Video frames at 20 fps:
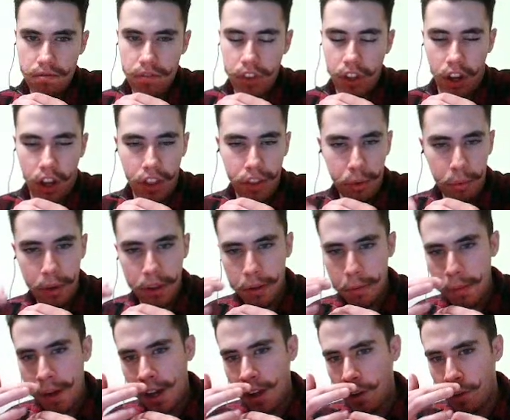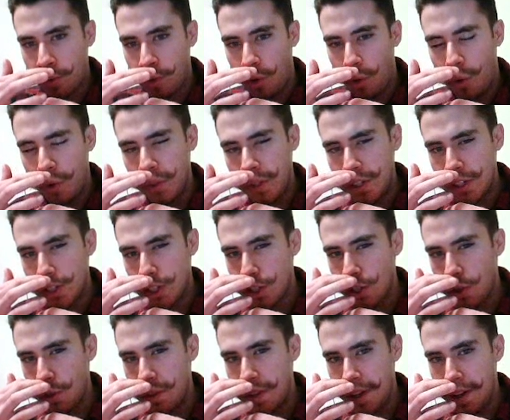the other weather models only
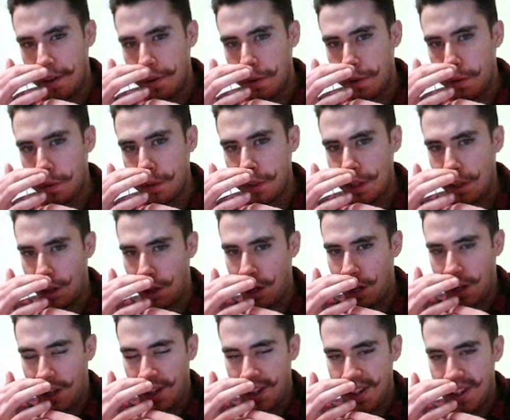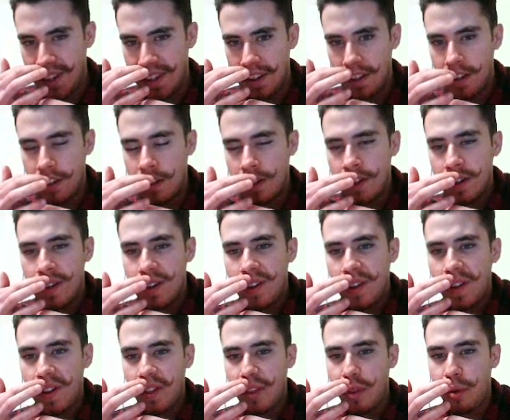showed that early on.
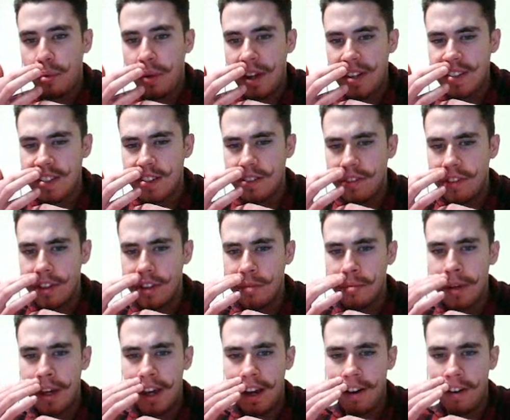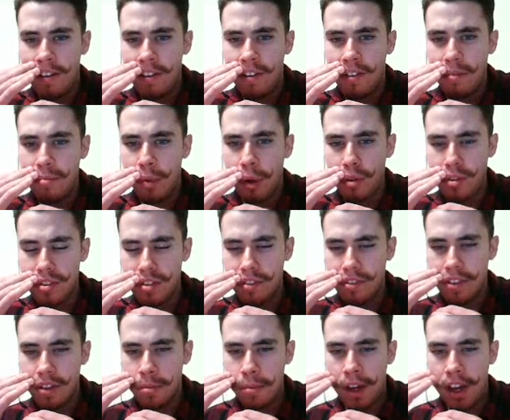The rest of them have, most
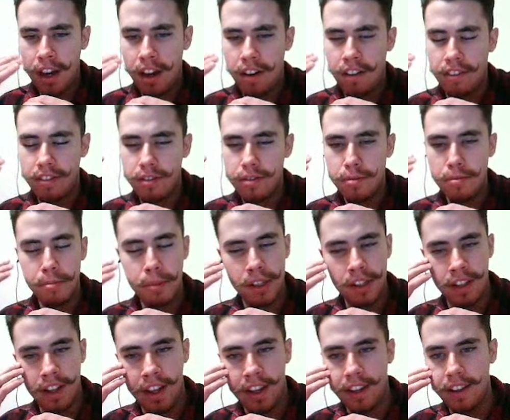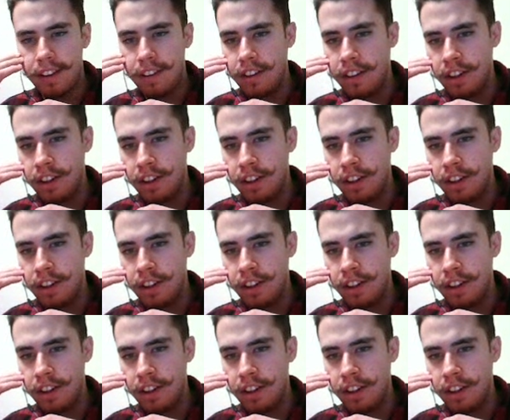of them have been like,